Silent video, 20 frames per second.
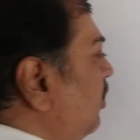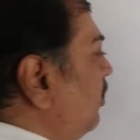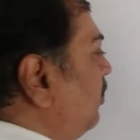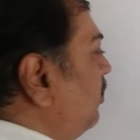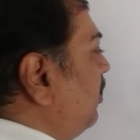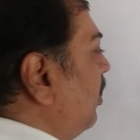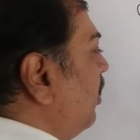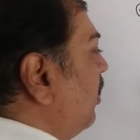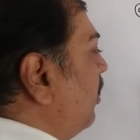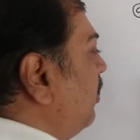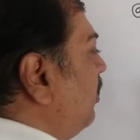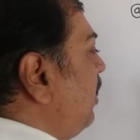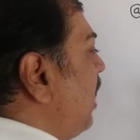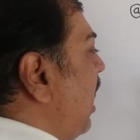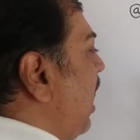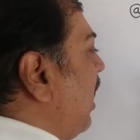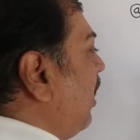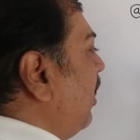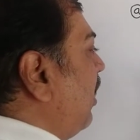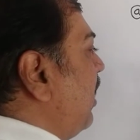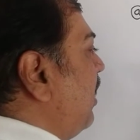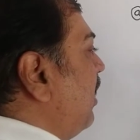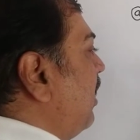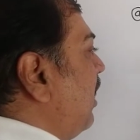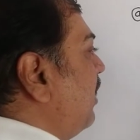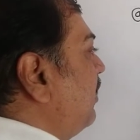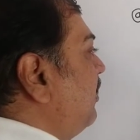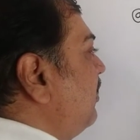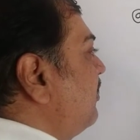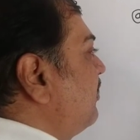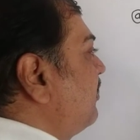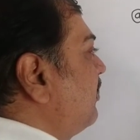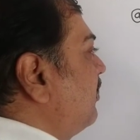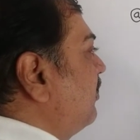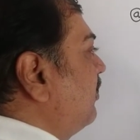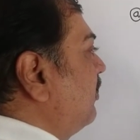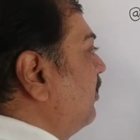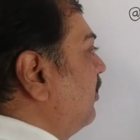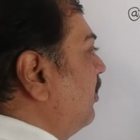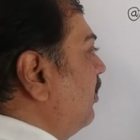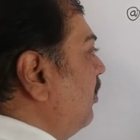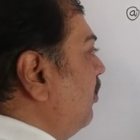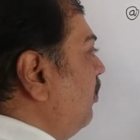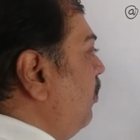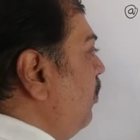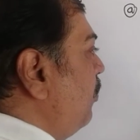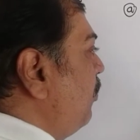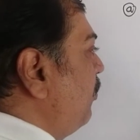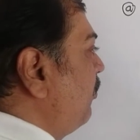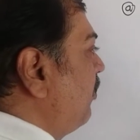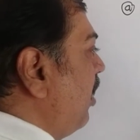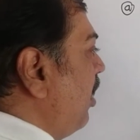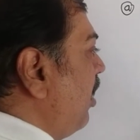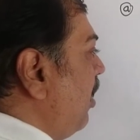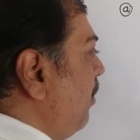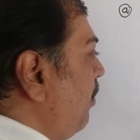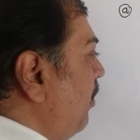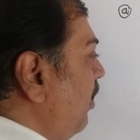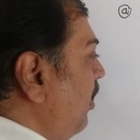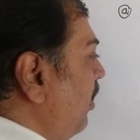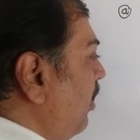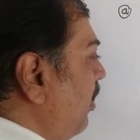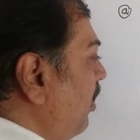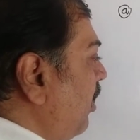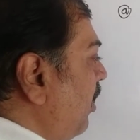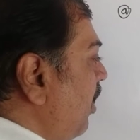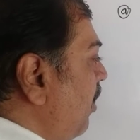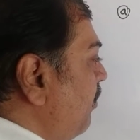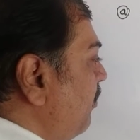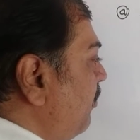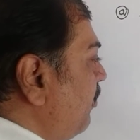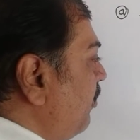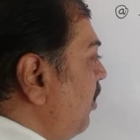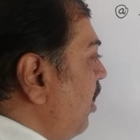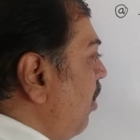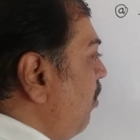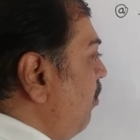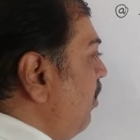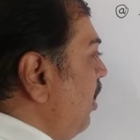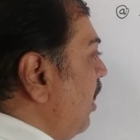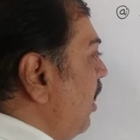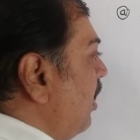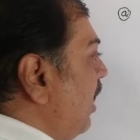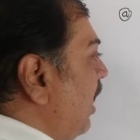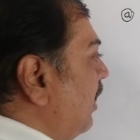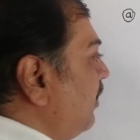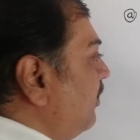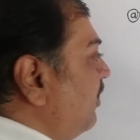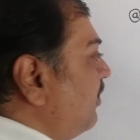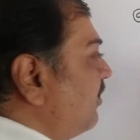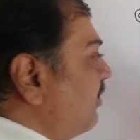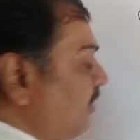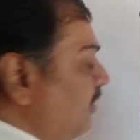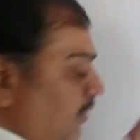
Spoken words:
the dark line like this, goes up, comes down, and like this.